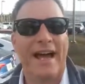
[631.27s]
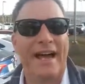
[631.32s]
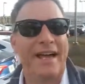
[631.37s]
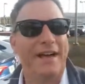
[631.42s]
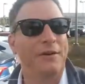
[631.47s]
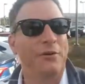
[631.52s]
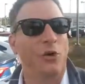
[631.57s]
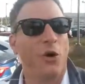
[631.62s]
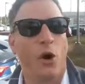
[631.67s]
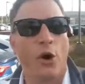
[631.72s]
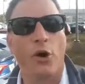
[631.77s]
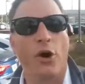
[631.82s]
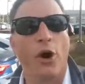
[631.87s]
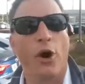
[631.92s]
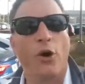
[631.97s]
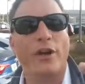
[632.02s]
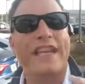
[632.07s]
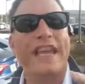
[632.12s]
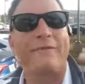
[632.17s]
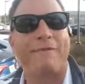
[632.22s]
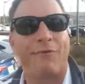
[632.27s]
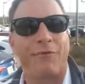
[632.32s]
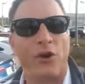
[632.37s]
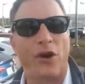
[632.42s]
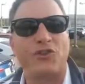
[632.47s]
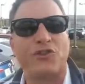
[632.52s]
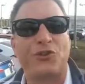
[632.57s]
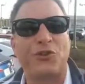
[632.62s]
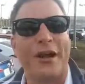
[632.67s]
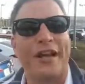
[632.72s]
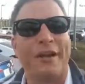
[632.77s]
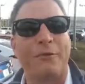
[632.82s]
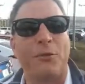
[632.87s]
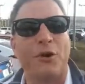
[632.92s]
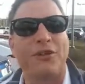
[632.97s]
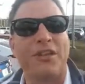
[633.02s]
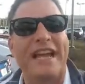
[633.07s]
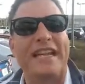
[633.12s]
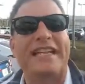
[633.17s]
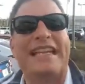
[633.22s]
or get frustrated
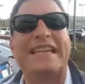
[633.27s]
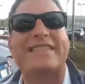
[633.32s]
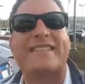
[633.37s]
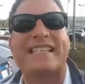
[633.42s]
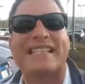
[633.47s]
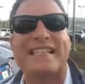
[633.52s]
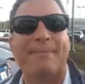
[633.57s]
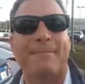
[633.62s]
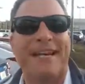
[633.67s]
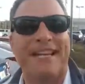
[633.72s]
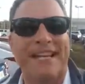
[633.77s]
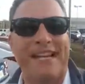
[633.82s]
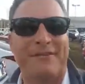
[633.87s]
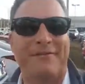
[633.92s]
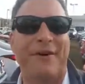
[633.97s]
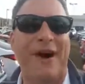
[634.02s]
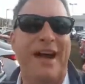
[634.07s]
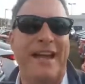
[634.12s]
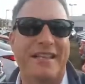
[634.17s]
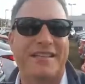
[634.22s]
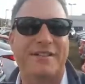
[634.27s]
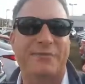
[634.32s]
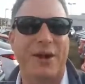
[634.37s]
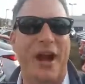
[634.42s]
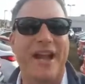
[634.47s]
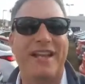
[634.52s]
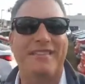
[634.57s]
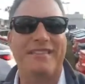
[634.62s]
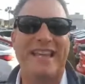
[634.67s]
when they give somebody advice, right?